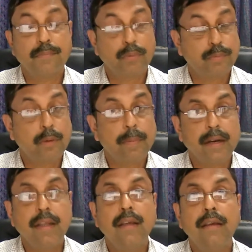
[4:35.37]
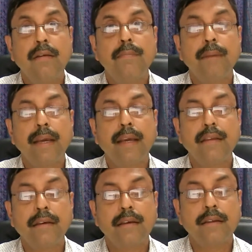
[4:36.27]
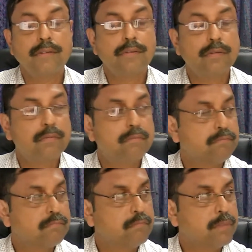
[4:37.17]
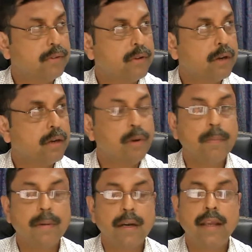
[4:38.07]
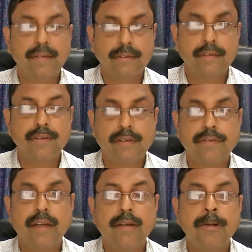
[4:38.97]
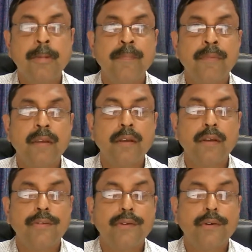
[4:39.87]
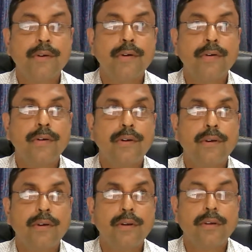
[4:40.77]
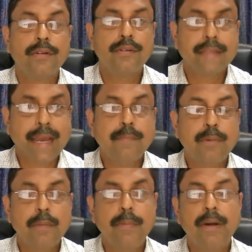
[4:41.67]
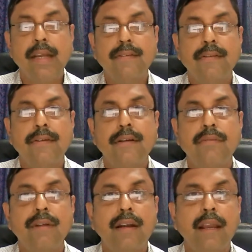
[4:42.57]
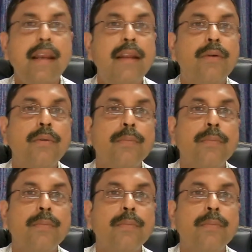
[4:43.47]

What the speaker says: property package is called property assistant, right? So that property assistant will tell you